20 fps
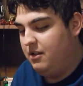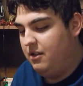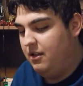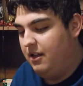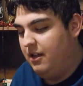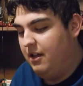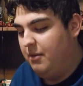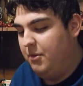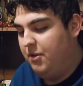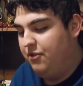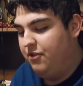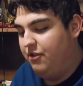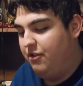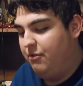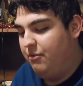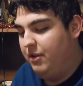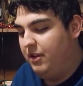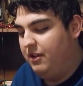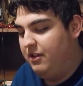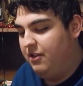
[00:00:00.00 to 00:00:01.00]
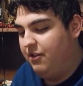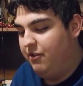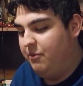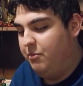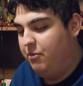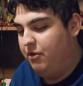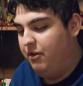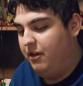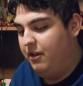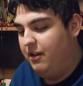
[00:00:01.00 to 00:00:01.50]
And I'm also really
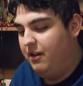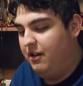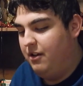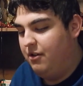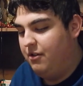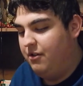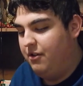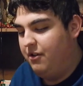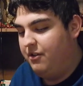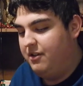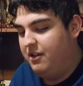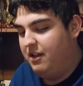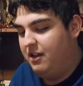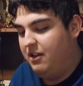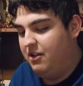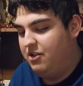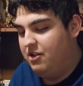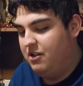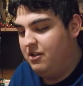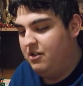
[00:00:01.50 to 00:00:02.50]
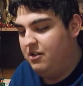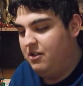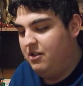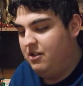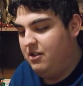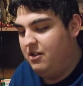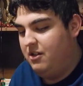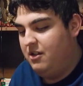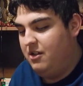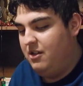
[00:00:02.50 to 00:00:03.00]
disappointed in your articulation.
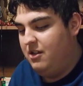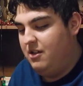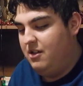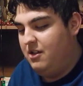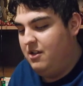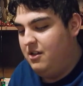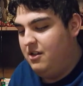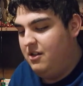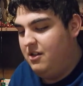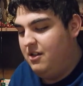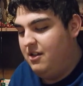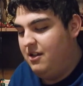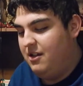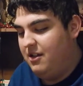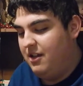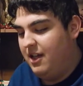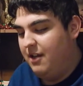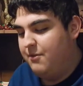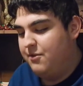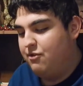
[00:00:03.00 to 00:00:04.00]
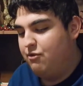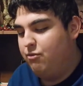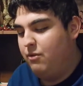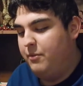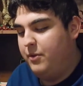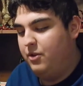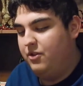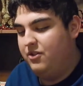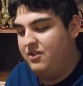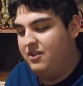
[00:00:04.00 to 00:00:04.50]
You give us
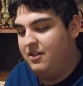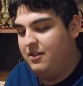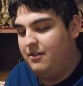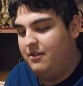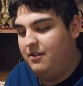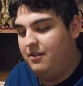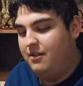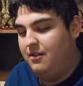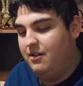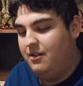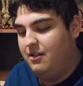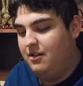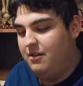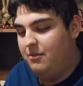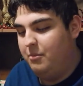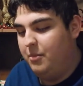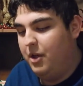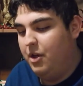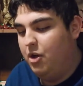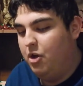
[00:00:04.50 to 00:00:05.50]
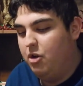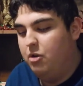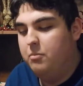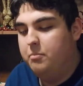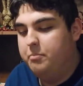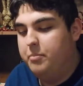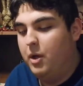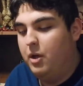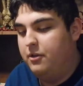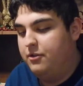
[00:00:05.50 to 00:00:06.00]
swivels, but no
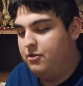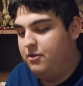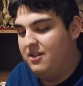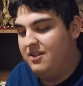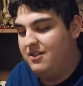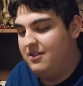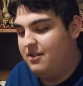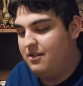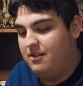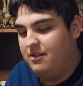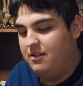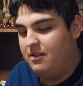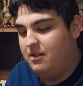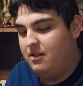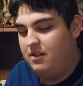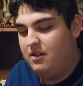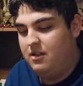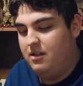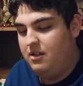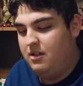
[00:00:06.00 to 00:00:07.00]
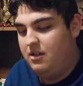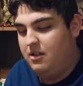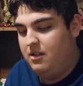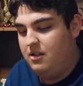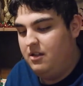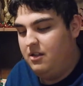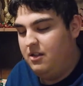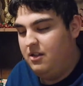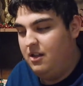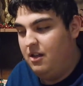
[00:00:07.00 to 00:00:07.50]
ball joints
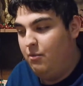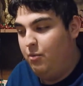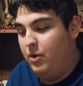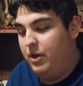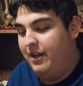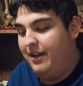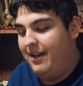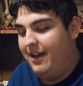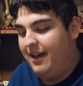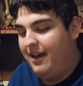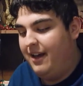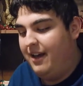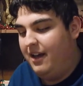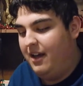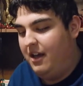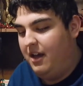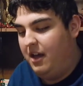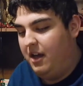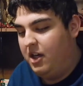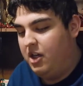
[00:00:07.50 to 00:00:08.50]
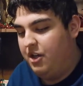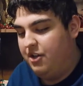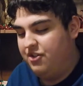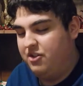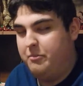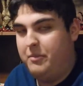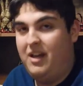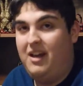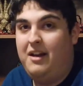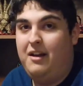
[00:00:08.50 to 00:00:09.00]
it wouldn't have cost
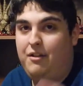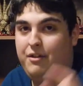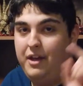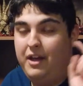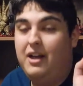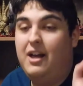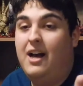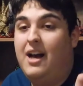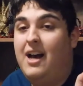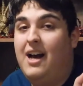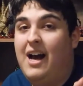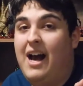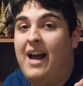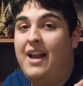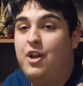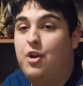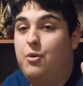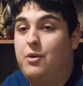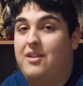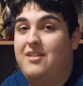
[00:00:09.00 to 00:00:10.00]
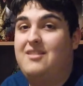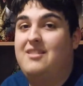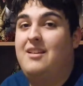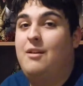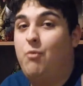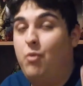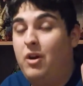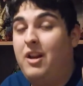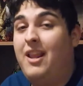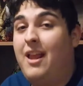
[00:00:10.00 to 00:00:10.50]
him anything. Uh, I notice It
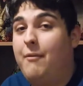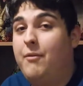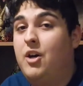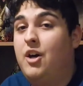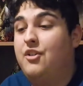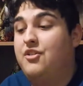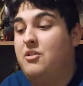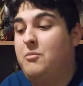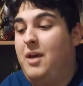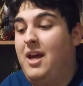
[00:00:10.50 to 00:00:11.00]
wouldn't have cost him